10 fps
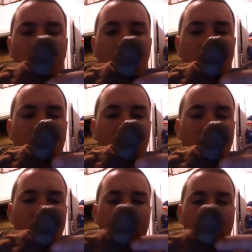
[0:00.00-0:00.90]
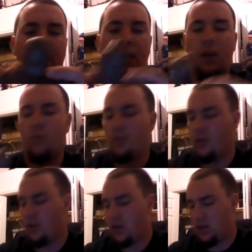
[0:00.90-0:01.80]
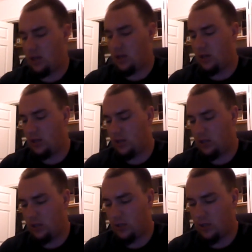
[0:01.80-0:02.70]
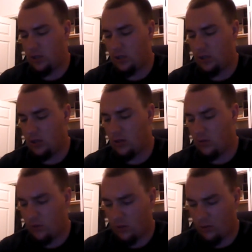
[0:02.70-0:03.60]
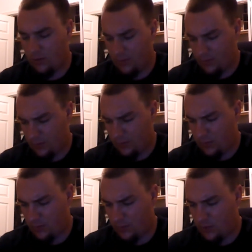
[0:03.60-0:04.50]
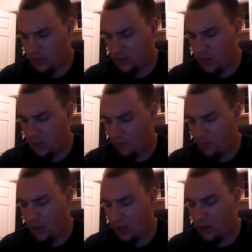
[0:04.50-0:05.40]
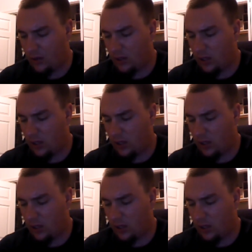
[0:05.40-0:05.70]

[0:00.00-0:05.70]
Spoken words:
and I will go ahead. Well, it is kind of a pain in the ass,